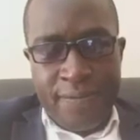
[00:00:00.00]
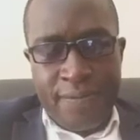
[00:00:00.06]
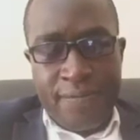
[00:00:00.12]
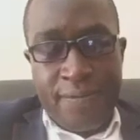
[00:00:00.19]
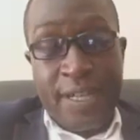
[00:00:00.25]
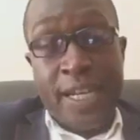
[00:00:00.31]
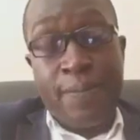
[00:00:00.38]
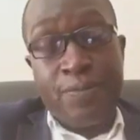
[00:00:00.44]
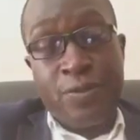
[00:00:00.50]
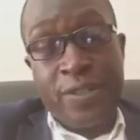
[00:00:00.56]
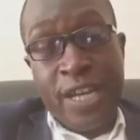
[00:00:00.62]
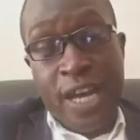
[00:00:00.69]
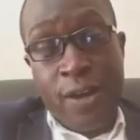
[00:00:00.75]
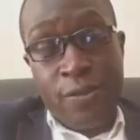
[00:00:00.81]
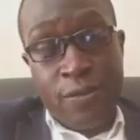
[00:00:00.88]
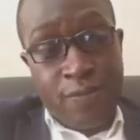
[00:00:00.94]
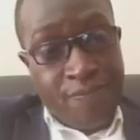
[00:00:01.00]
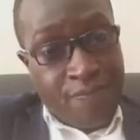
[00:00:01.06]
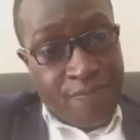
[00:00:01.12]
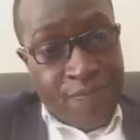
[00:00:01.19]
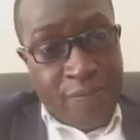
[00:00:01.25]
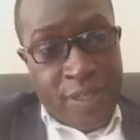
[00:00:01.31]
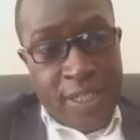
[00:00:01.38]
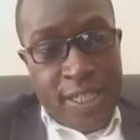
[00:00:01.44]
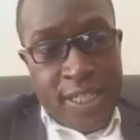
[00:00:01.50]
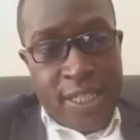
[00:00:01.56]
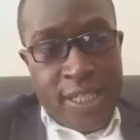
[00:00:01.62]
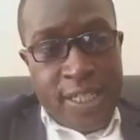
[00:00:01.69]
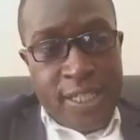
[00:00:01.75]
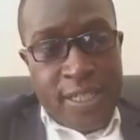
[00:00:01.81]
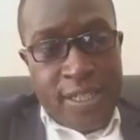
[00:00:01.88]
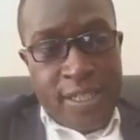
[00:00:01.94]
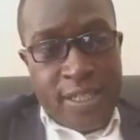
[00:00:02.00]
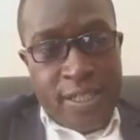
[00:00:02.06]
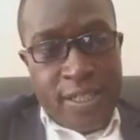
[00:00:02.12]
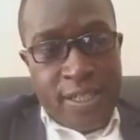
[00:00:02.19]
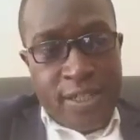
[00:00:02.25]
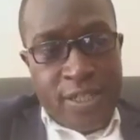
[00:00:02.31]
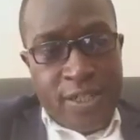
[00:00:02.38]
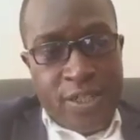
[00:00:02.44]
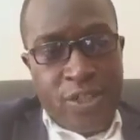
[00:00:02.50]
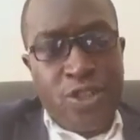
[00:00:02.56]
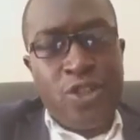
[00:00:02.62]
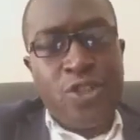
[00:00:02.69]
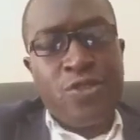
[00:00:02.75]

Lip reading: But up to now, no